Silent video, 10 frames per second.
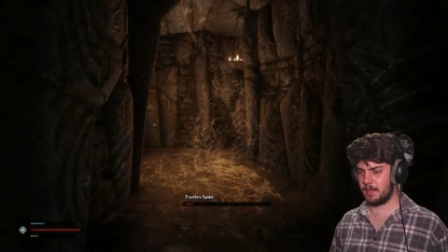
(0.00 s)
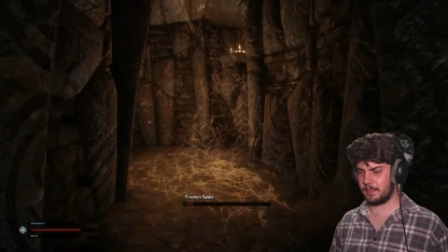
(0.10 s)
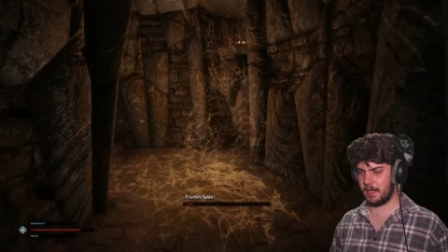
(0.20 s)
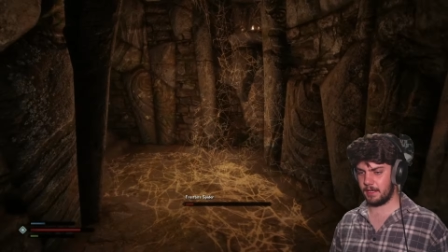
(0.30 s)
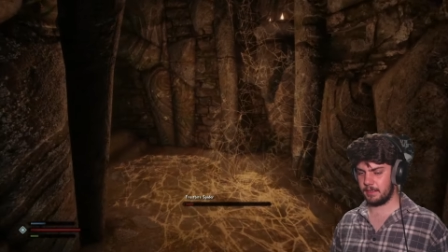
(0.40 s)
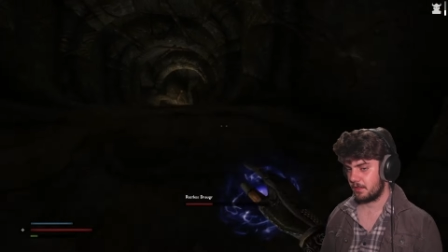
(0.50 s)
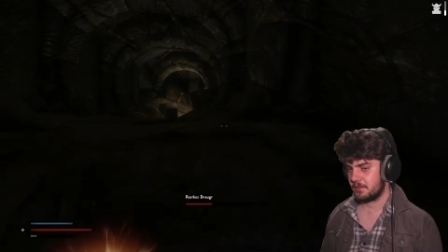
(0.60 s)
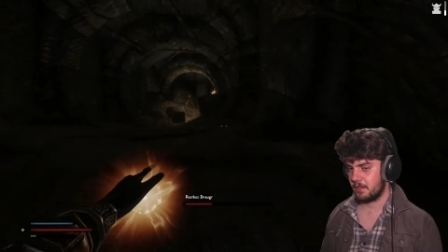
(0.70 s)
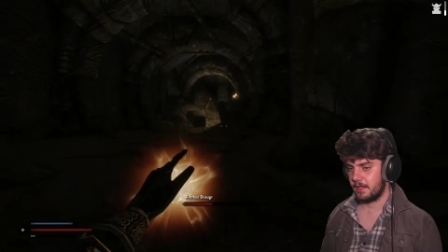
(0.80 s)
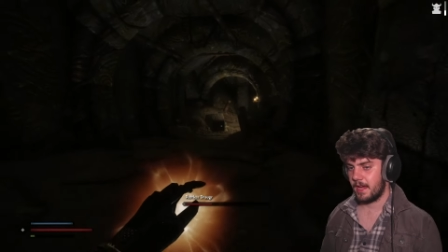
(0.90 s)
Okay,
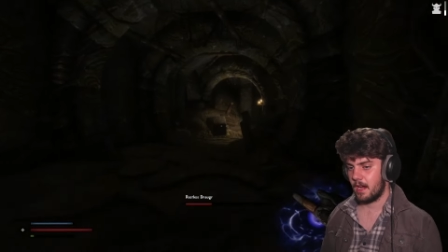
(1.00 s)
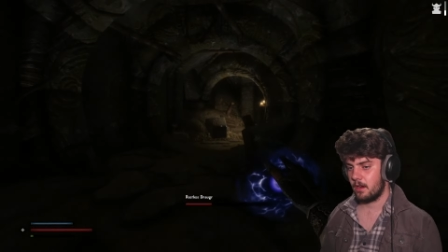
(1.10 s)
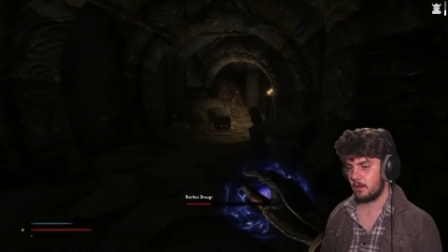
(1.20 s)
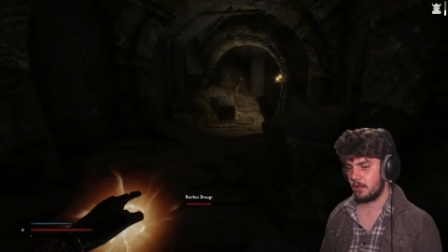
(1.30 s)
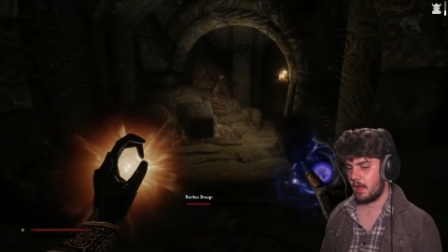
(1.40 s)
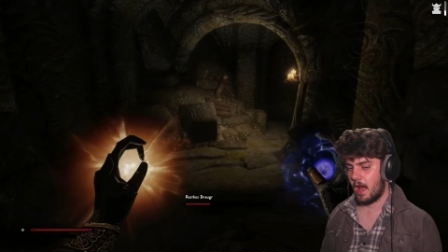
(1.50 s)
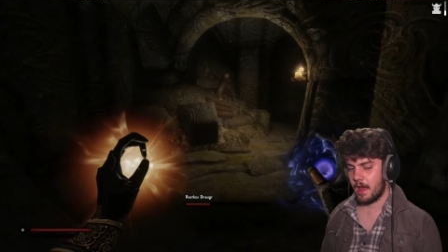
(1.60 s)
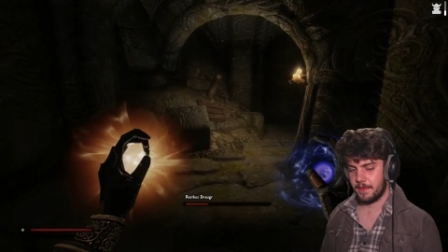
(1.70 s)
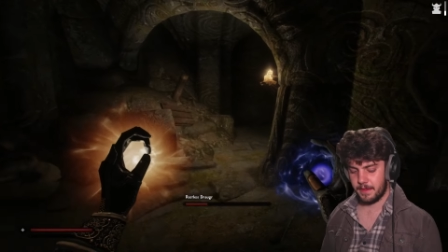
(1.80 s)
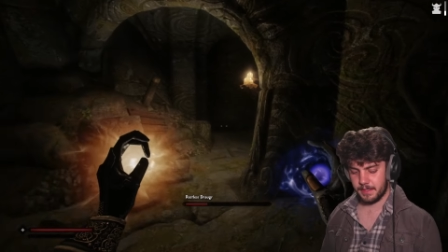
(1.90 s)
so now uh,
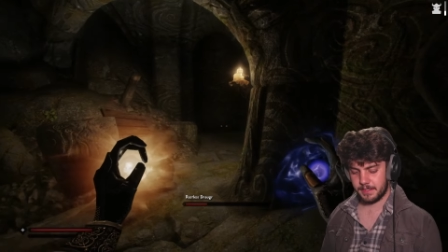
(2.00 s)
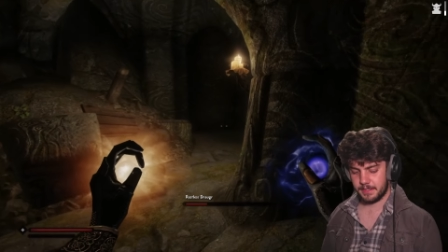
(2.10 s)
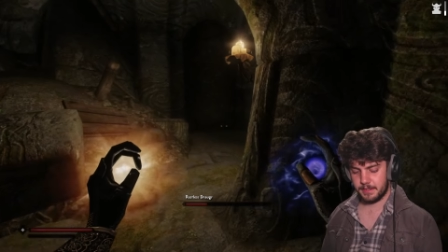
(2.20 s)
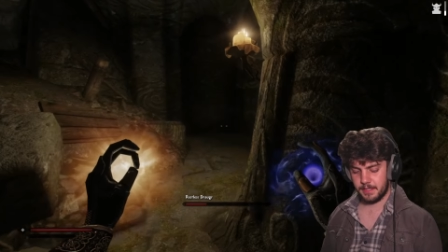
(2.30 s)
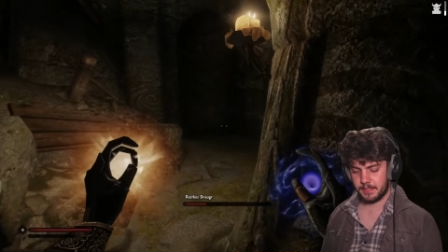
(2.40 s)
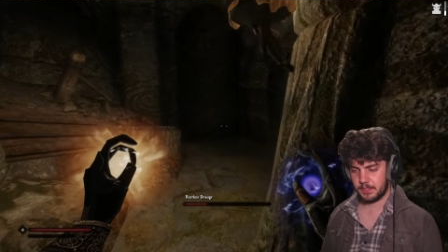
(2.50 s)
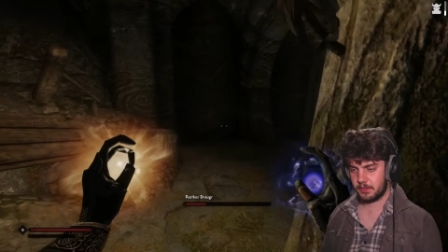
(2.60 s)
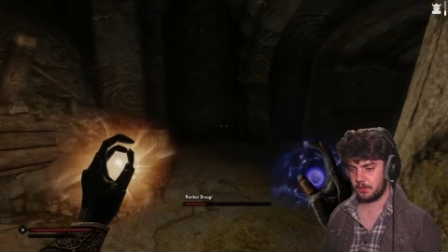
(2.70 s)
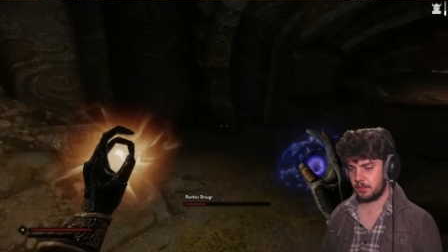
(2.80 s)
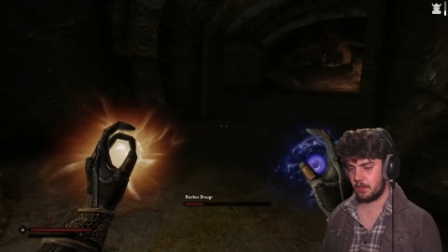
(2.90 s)
this this
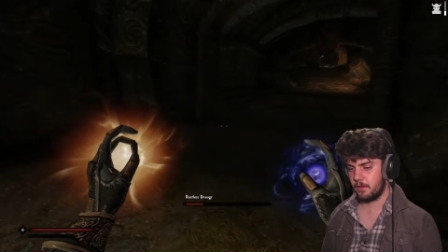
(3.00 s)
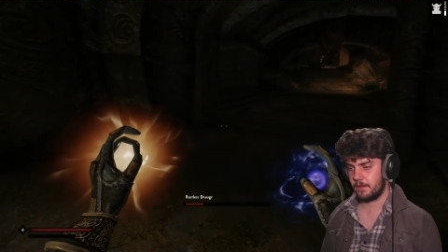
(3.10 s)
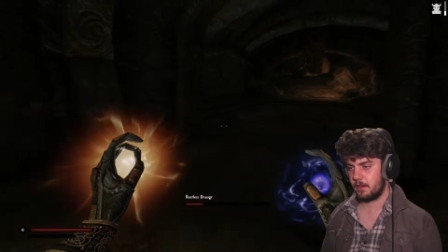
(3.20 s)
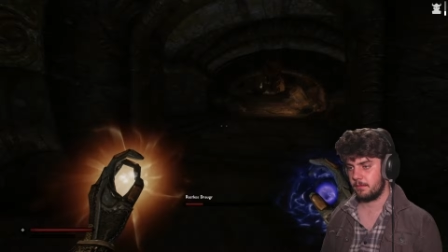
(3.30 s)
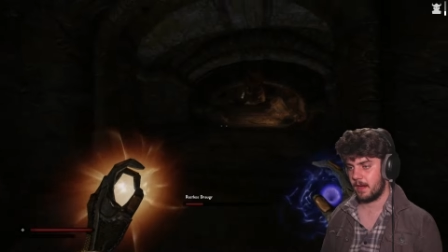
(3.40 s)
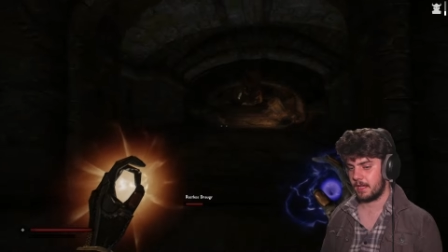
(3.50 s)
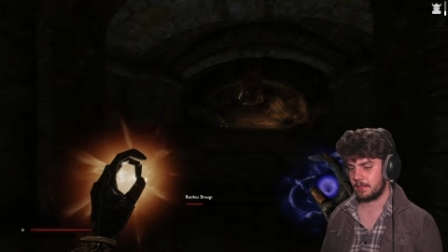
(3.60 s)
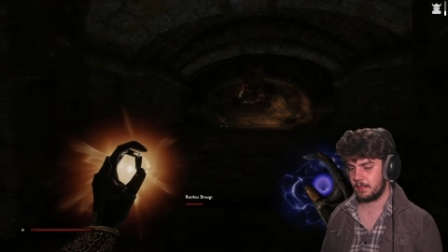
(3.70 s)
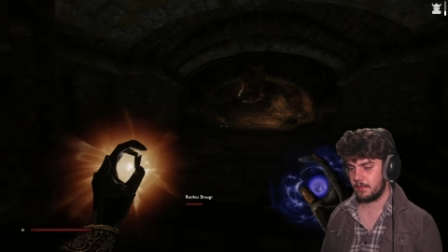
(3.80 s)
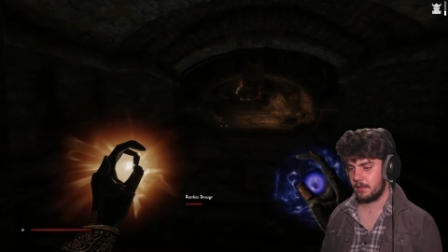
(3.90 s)
could go very
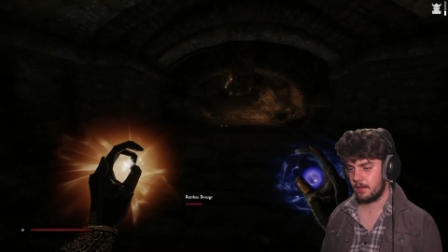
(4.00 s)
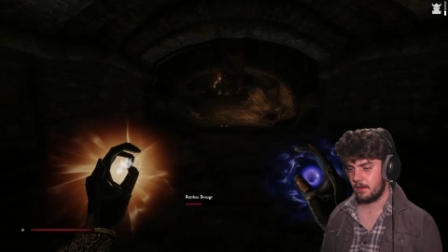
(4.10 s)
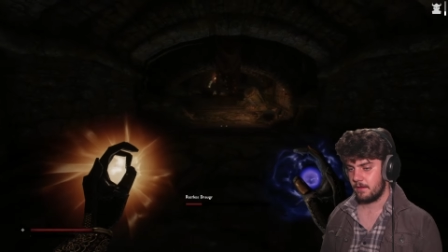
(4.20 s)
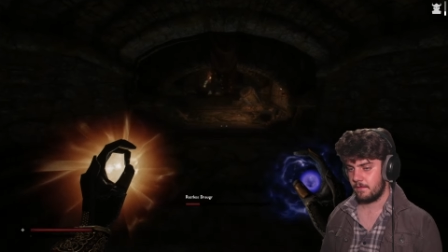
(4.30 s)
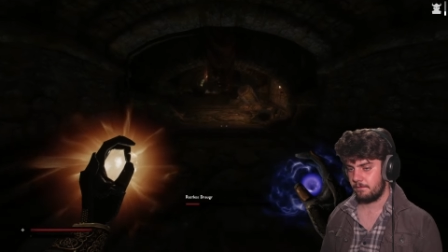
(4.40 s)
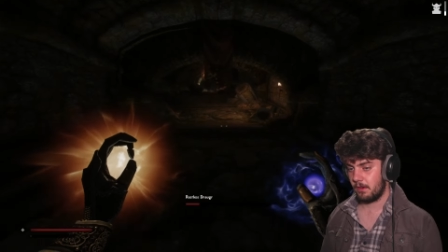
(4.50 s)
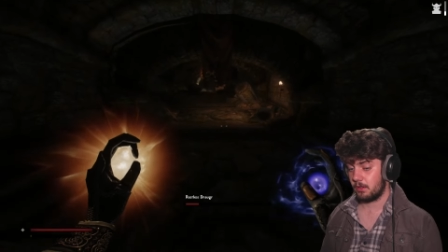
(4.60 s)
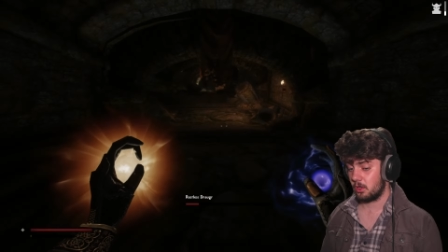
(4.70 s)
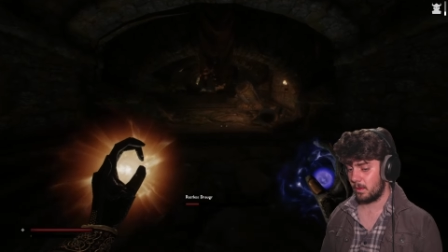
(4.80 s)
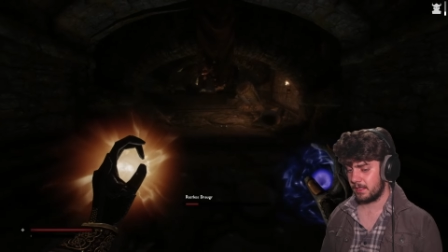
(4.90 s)
badly very
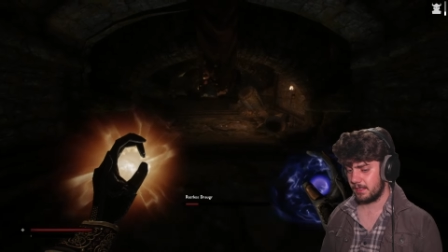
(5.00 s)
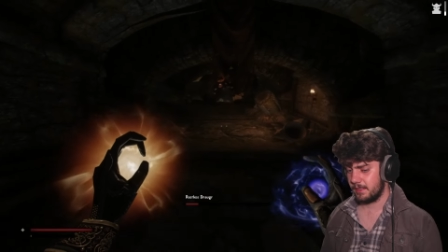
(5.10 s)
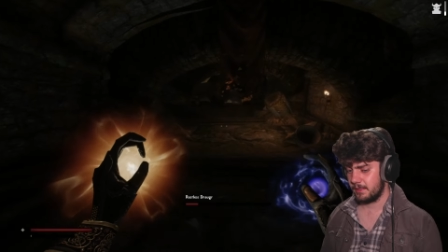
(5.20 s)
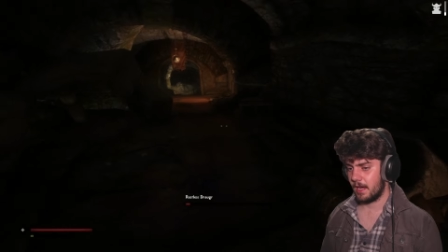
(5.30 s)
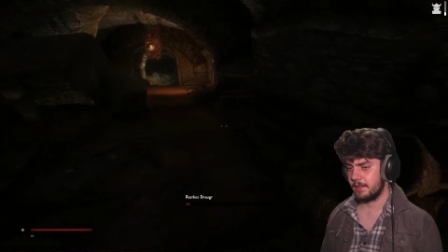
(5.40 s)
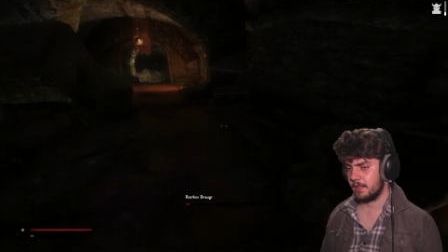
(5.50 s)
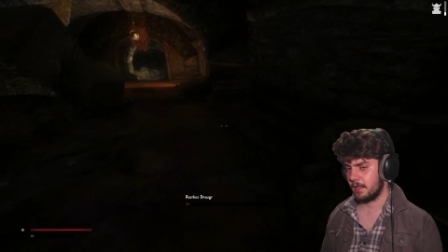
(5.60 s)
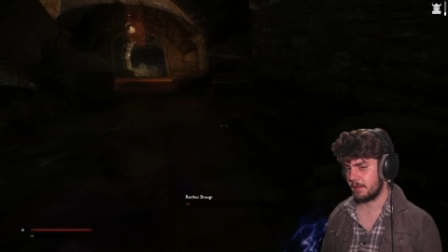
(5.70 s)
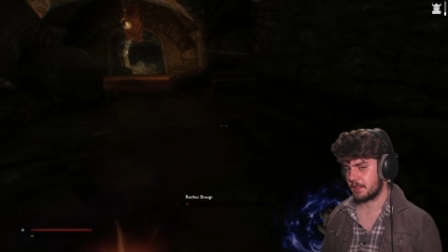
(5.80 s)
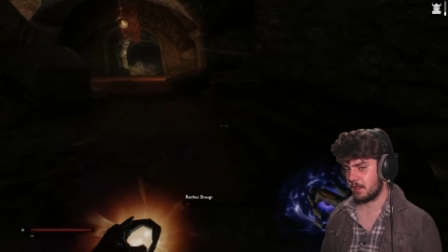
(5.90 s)
quickly. I need,
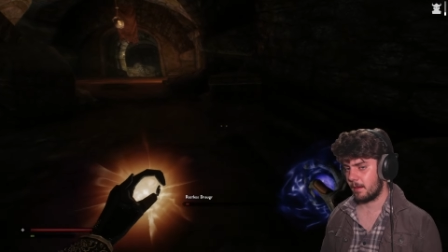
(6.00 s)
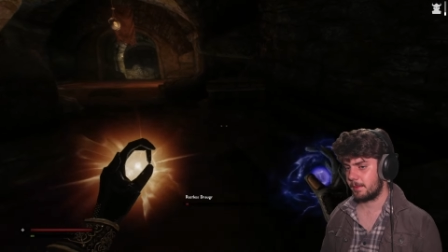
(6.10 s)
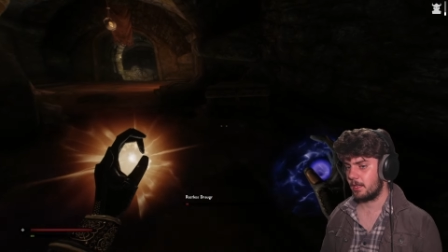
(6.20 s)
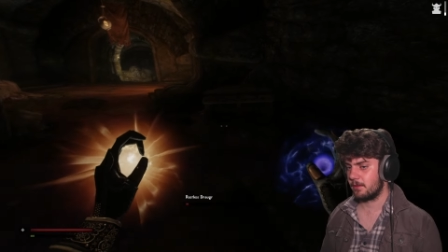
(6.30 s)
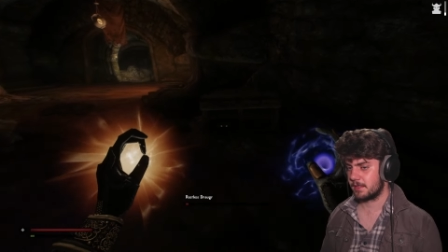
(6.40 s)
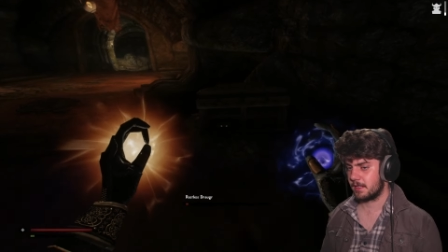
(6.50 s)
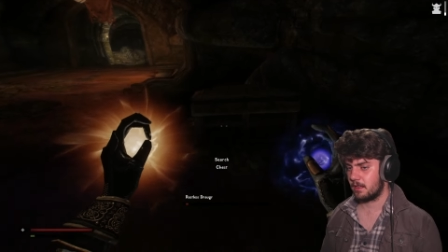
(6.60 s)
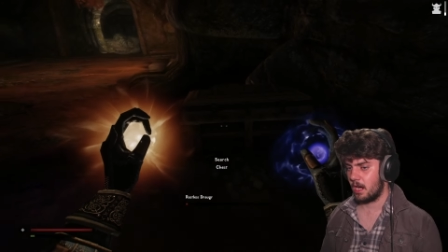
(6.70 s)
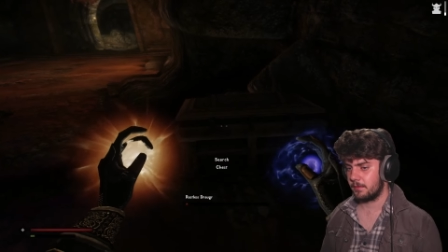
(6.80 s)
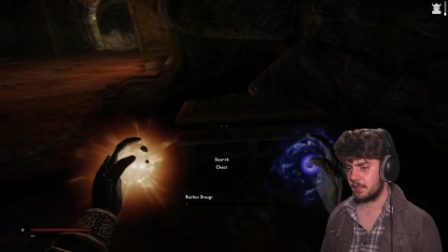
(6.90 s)
uh, so up here is the
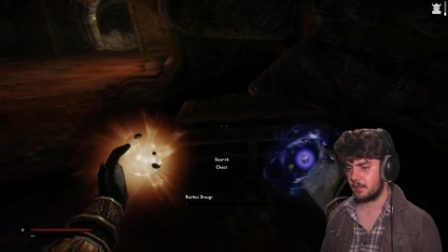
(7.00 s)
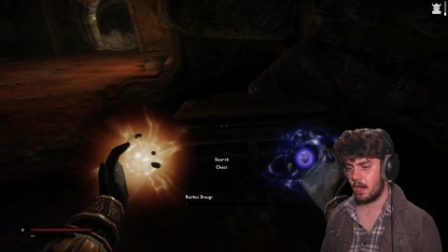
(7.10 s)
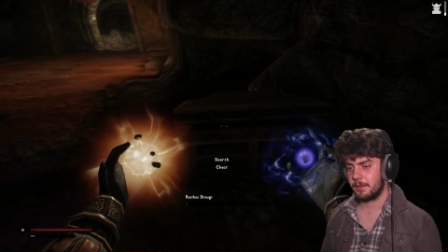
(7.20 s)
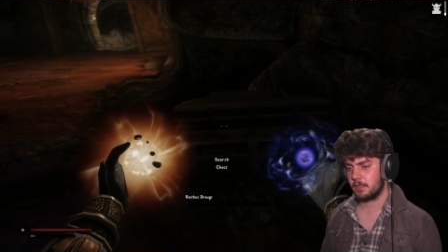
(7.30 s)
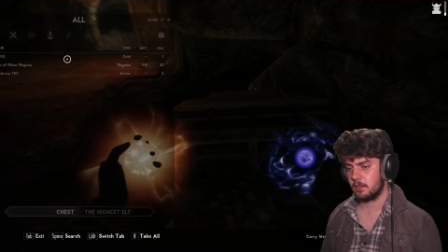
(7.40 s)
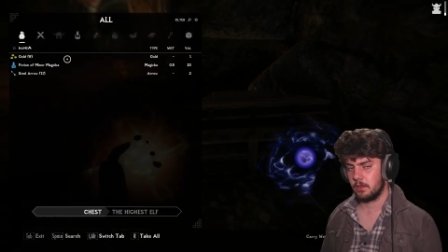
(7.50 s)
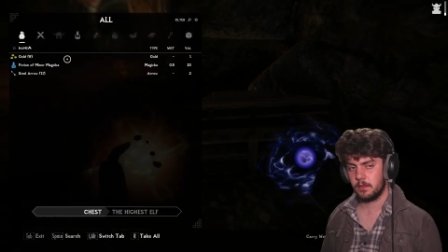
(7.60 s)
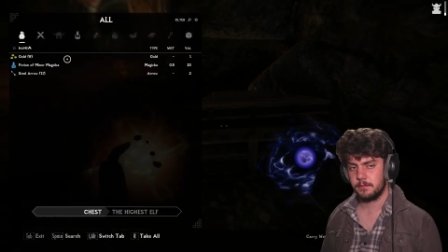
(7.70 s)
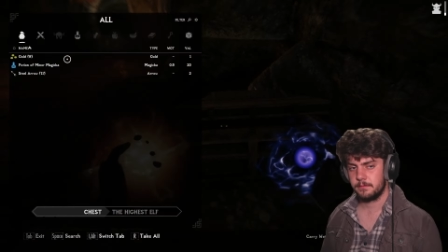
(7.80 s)
guy with the diamond claw.